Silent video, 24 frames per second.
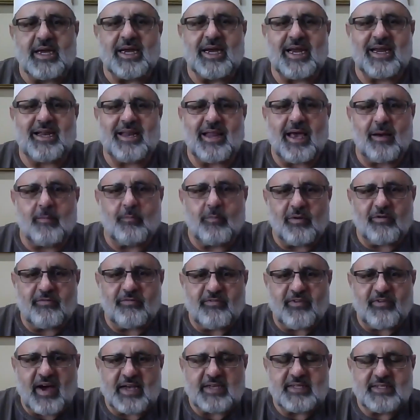It
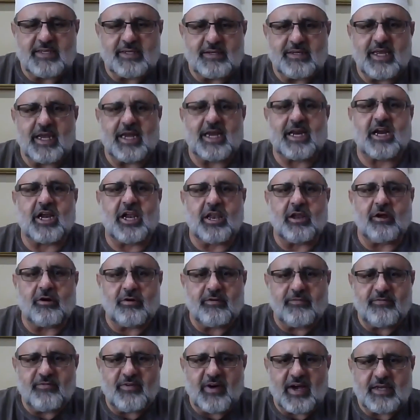amplifies it, it
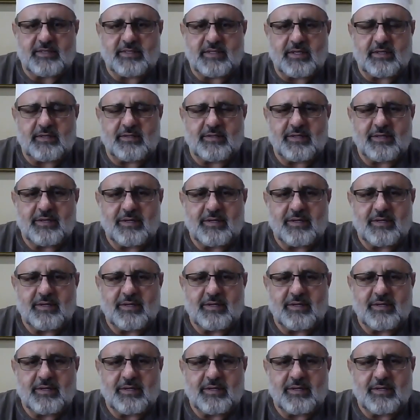clarifies it.